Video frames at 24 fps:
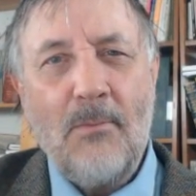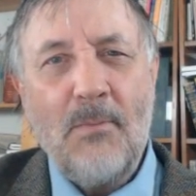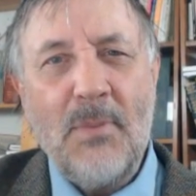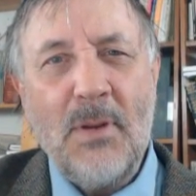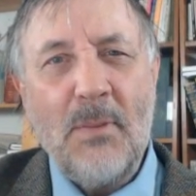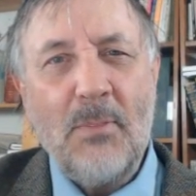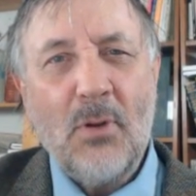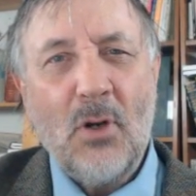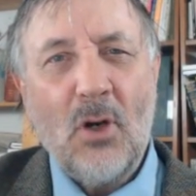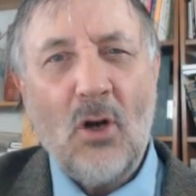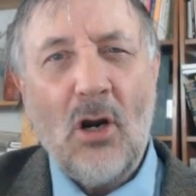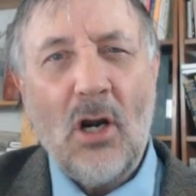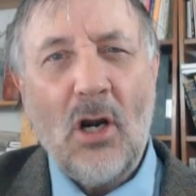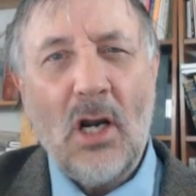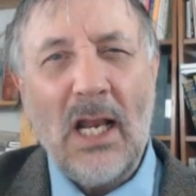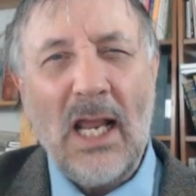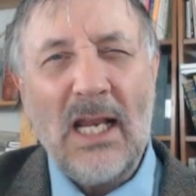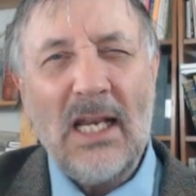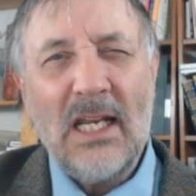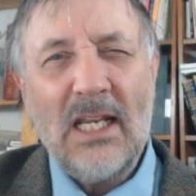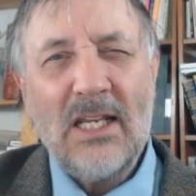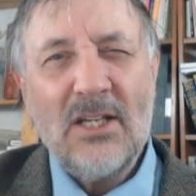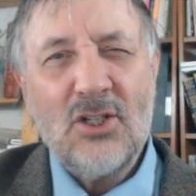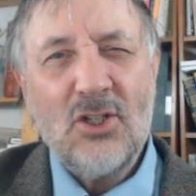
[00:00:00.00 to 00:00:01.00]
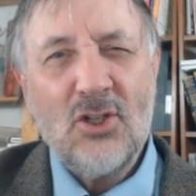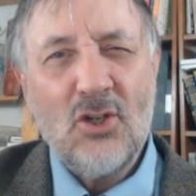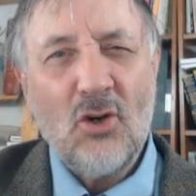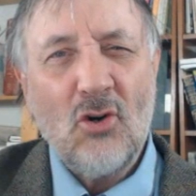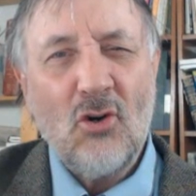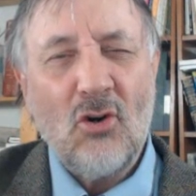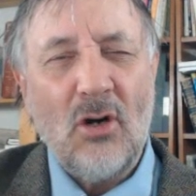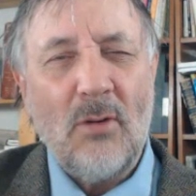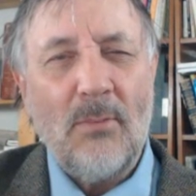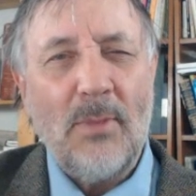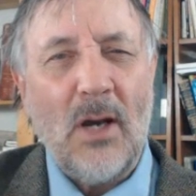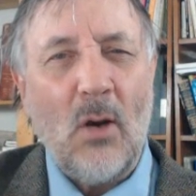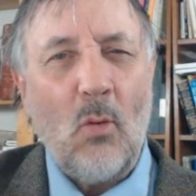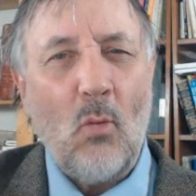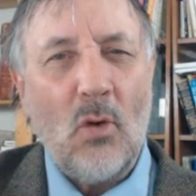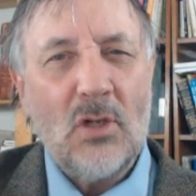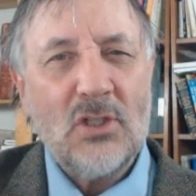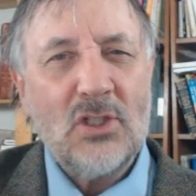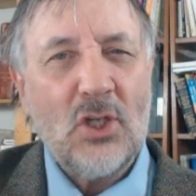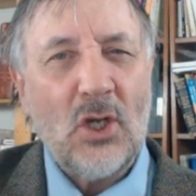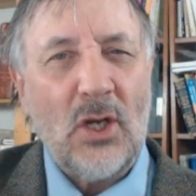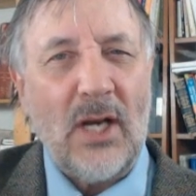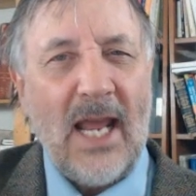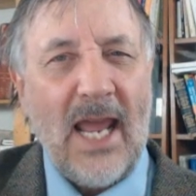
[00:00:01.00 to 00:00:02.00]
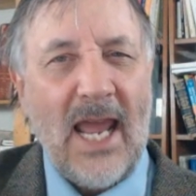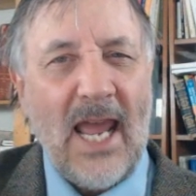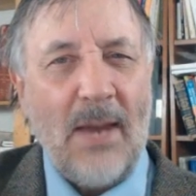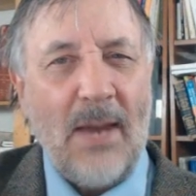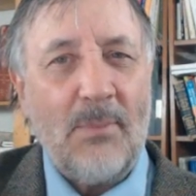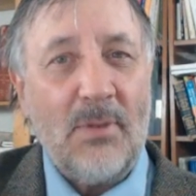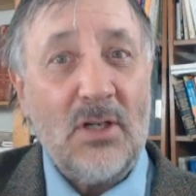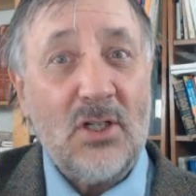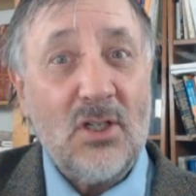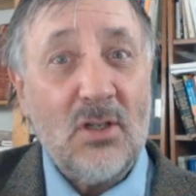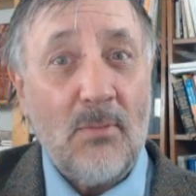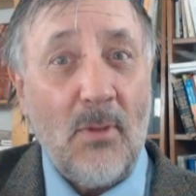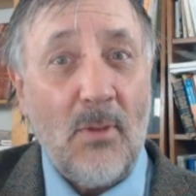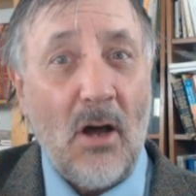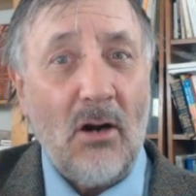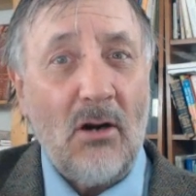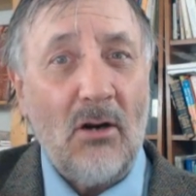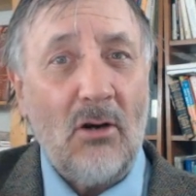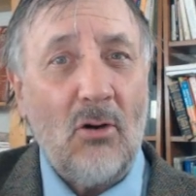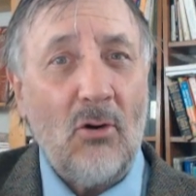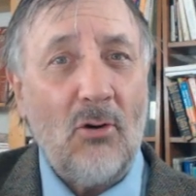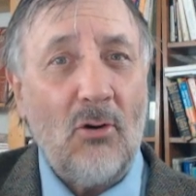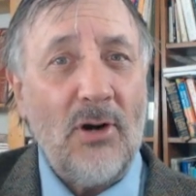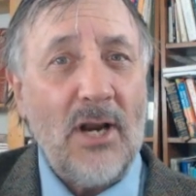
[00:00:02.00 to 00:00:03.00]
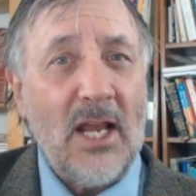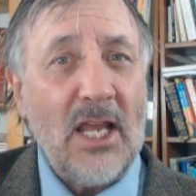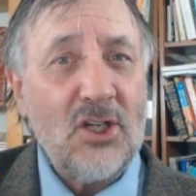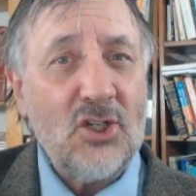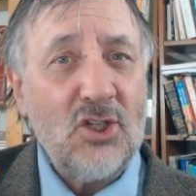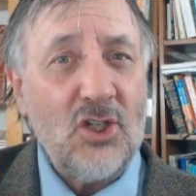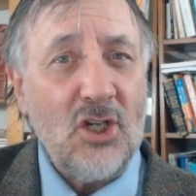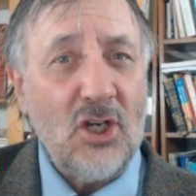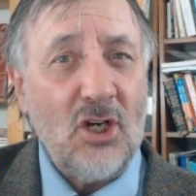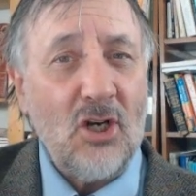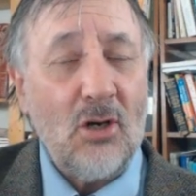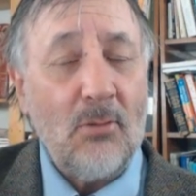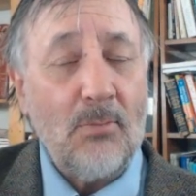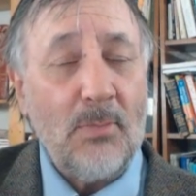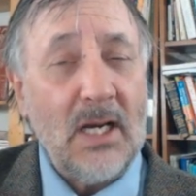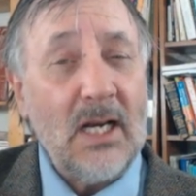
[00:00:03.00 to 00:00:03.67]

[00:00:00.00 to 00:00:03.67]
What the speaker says: People are a lot less sure about what's going to happen tomorrow or next year.